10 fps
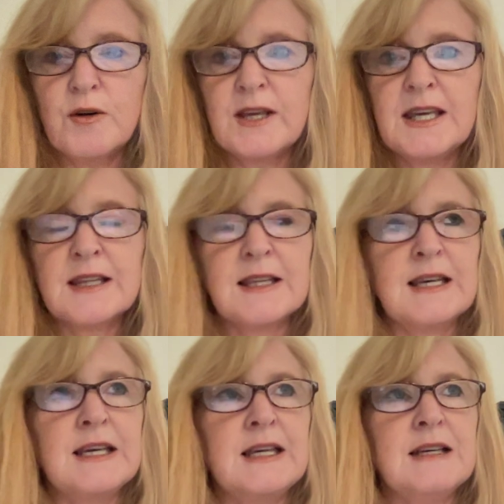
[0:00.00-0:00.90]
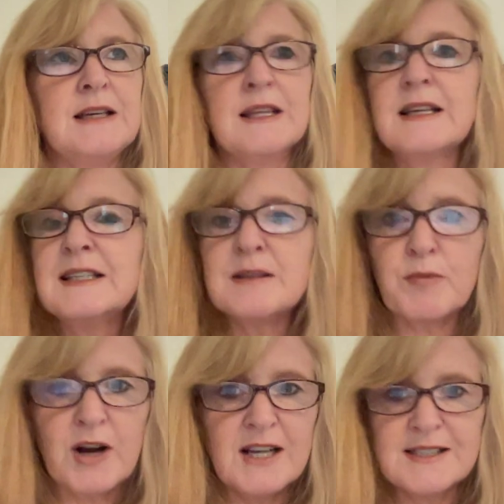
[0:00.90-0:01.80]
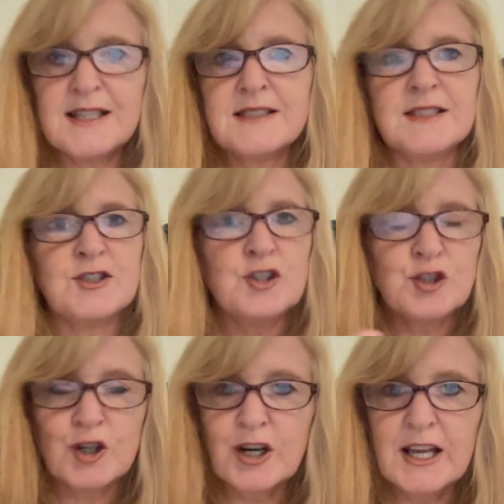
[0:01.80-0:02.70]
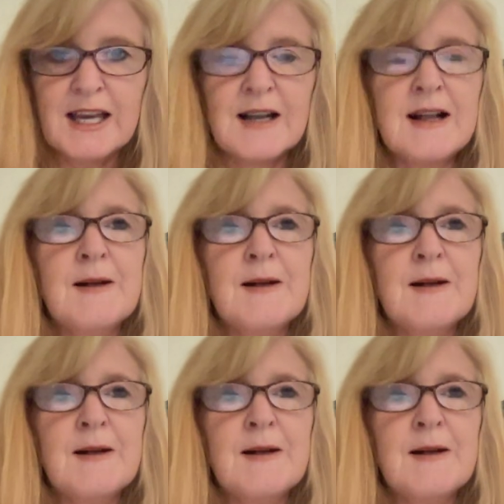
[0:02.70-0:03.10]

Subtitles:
Healing is a process, it's a journey,